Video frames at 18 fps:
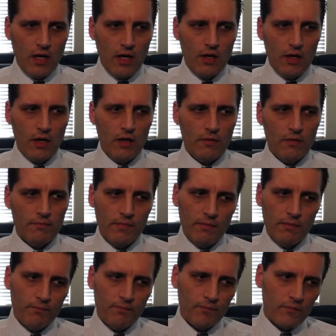
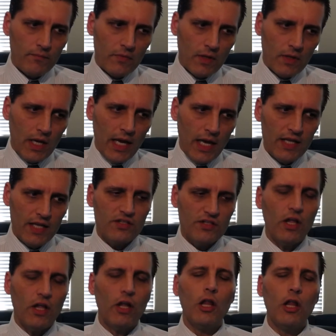Um, it's the